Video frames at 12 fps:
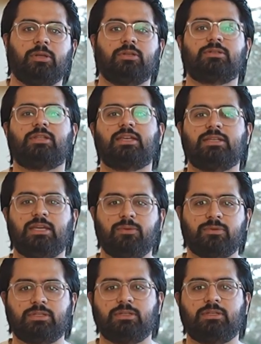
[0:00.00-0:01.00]
That's less heat
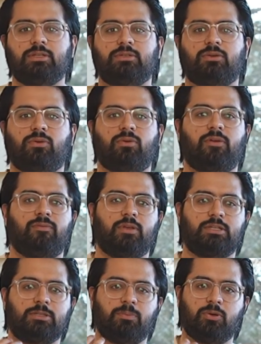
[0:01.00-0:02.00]
resistant, so if it's
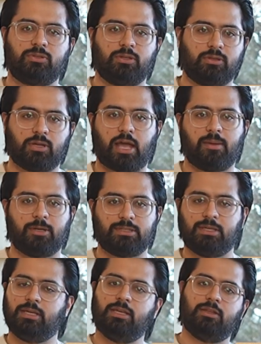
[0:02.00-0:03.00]
exposed to high amounts of
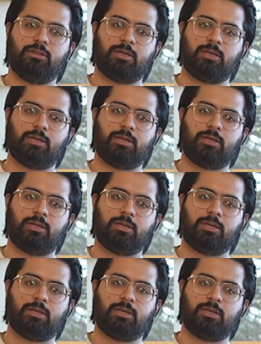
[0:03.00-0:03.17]
heat,